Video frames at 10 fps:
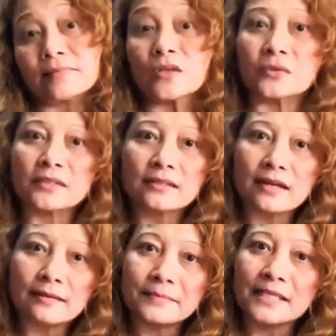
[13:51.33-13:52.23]
you
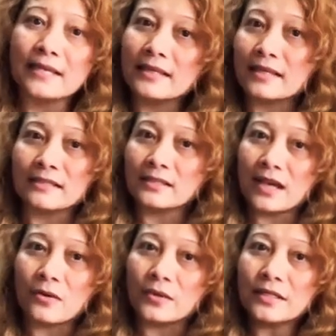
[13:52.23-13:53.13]
stop taking a
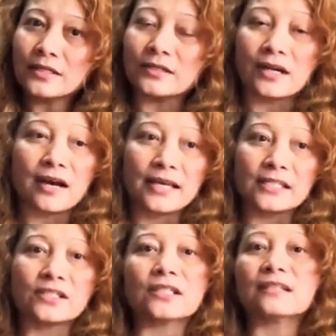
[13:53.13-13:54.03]
shower, your
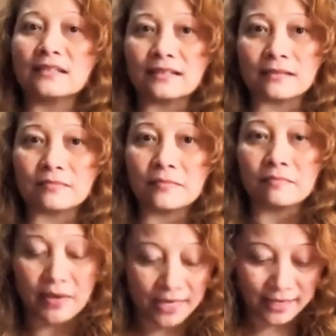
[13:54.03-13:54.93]
hygiene is
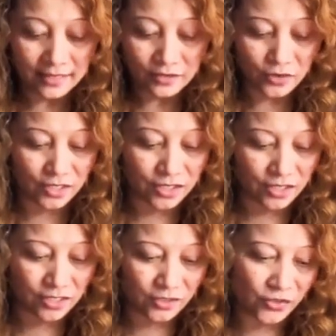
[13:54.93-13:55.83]
bad,
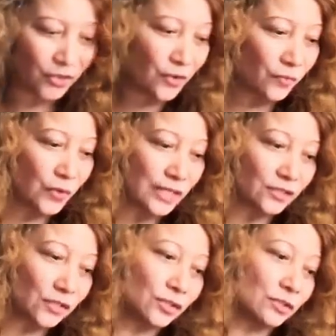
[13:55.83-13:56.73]
or you don't
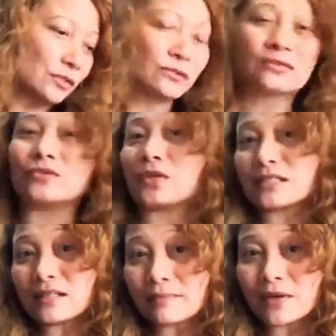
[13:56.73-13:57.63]
want to
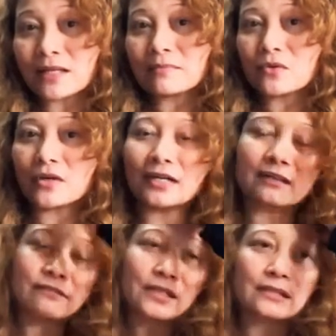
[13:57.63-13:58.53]
dress up anymore
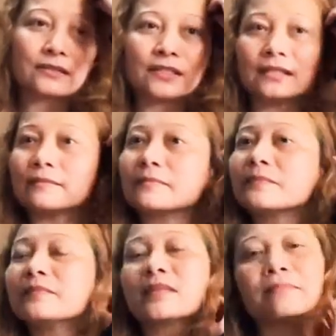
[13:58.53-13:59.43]
and feel good,
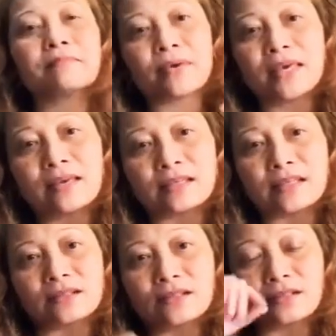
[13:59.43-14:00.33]
pay
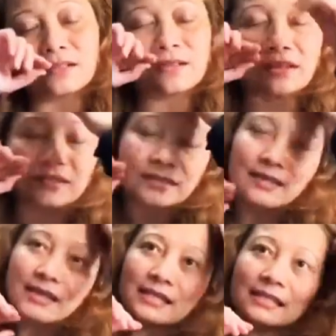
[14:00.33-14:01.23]
attention to those
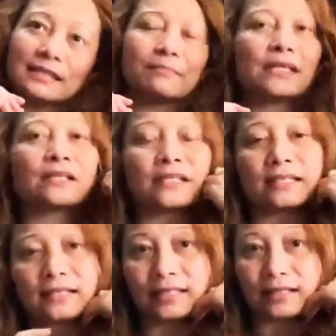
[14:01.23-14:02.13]
things
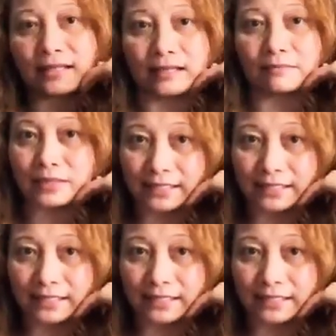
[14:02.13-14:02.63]
because it can be